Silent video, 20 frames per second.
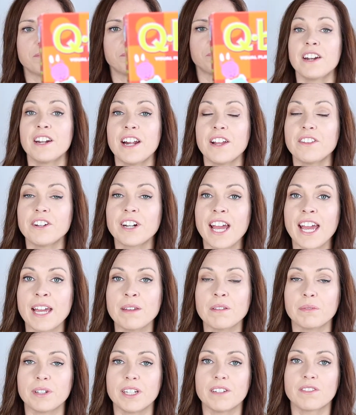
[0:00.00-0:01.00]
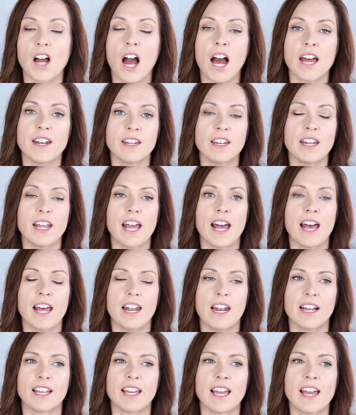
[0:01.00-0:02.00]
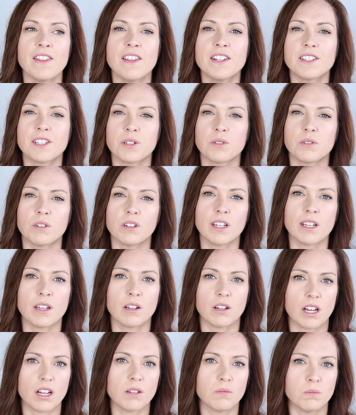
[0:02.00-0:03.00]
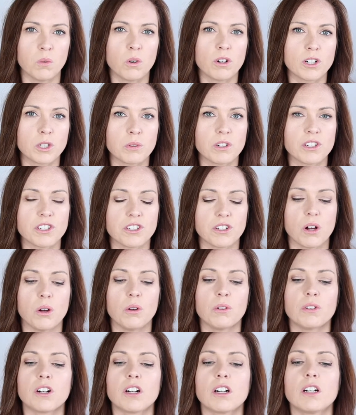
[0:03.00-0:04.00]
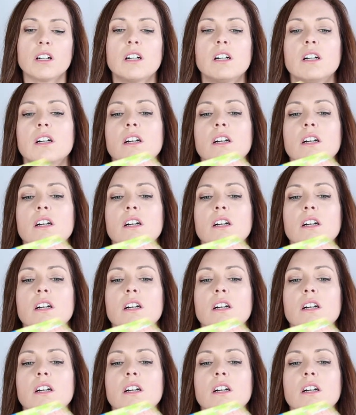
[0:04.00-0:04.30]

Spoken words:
And another game that we have gotten, and again, this is really more towards the older